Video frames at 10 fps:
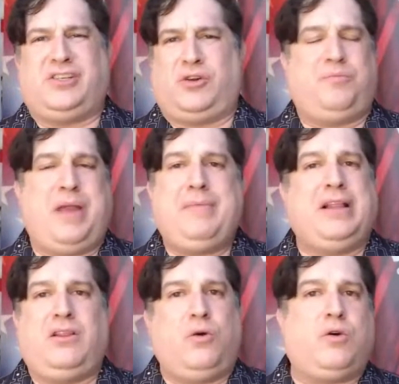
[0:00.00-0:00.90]
or maybe a
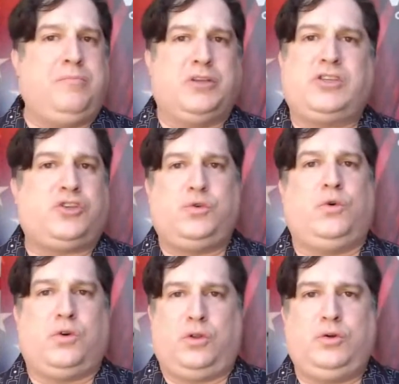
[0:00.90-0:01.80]
local music
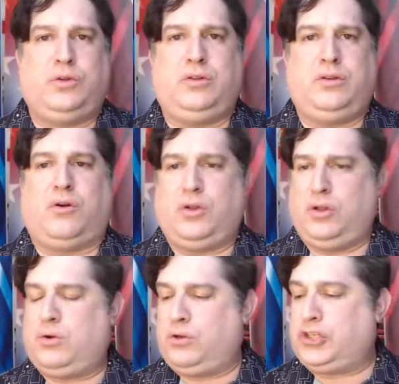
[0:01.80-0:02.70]
school or
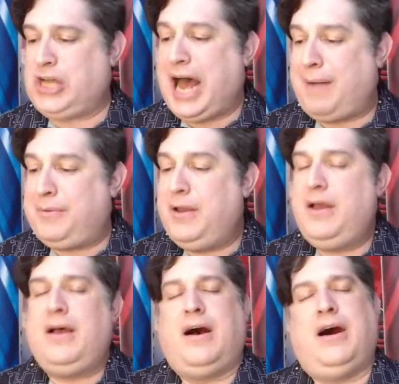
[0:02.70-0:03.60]
local shop.
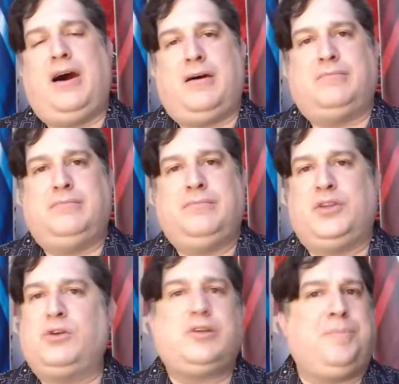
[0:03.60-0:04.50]

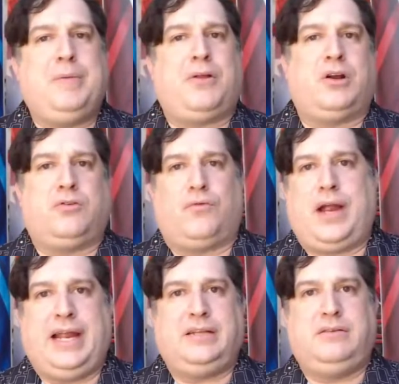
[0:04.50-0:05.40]
Those are people are
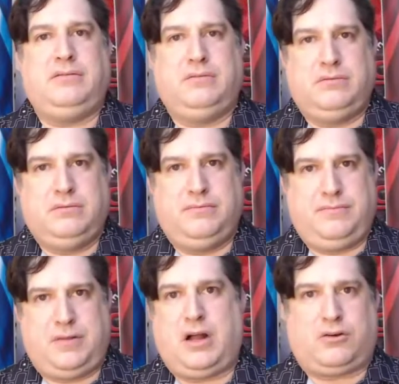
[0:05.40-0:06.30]
great
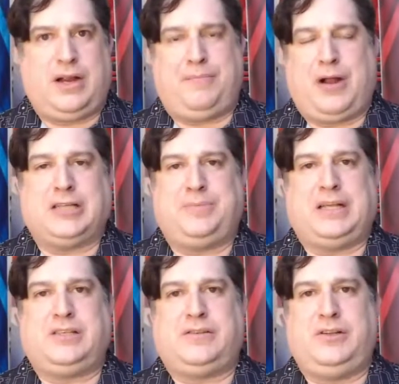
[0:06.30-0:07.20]

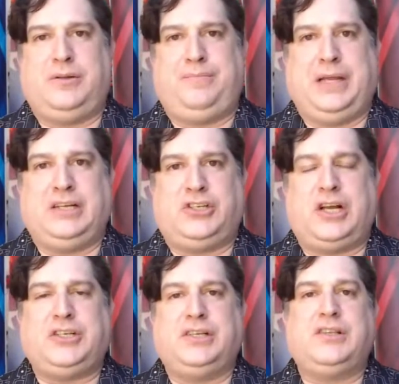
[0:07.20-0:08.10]
prospects to being
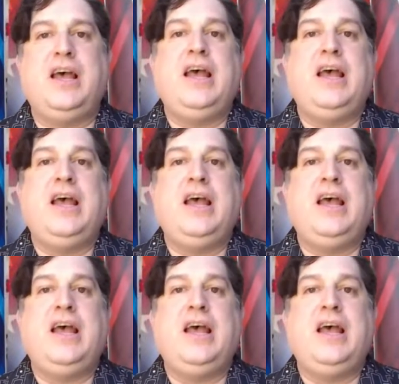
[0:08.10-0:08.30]
judges.